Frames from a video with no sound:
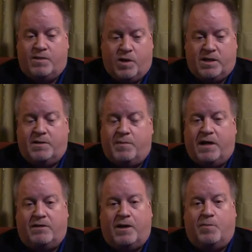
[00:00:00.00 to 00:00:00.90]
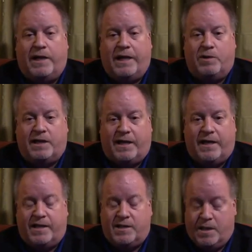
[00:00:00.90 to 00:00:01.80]
He wants to be out there playing with the
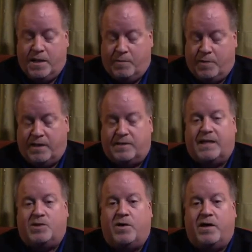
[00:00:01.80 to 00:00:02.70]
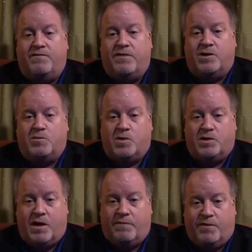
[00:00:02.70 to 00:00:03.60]
kids because that's where he feels
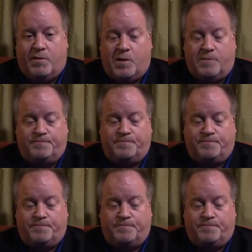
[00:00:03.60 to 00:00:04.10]
most comfortable.